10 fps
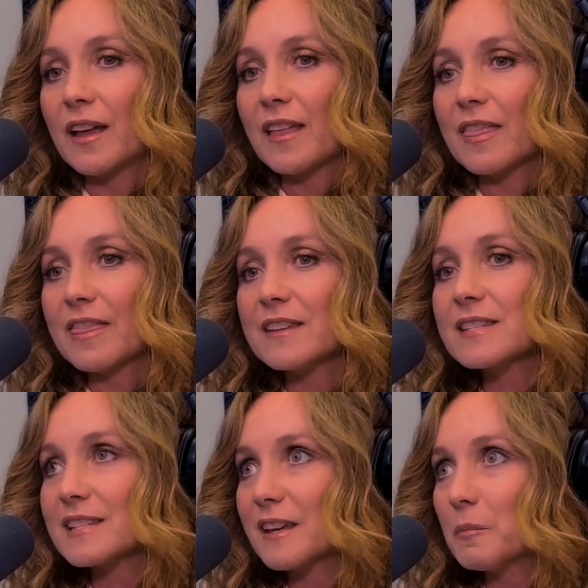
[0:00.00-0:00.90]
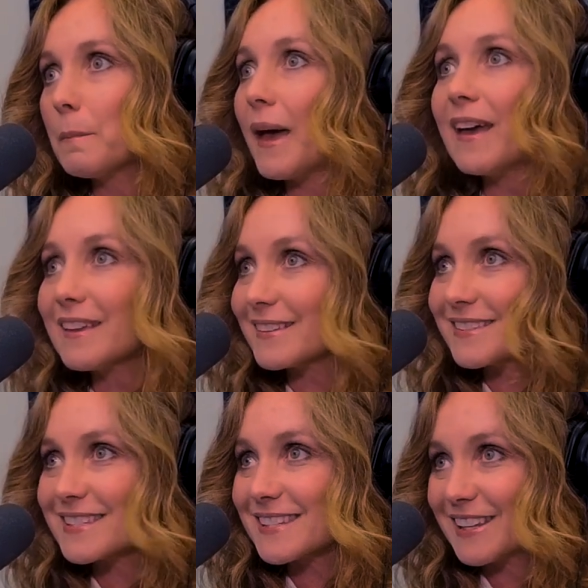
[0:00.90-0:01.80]
This
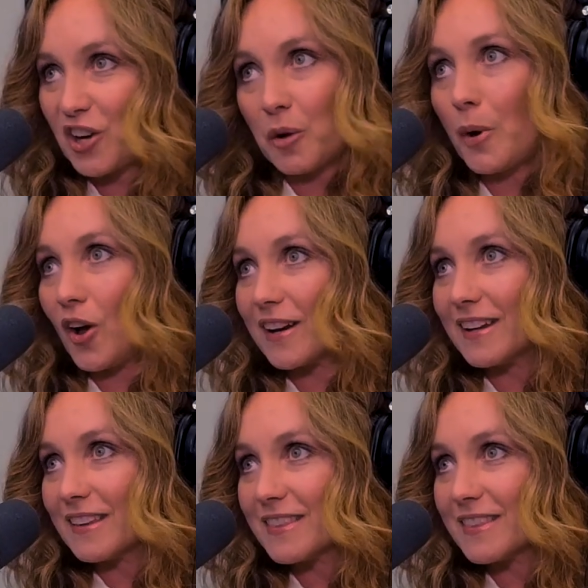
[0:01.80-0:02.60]
embeds in our body,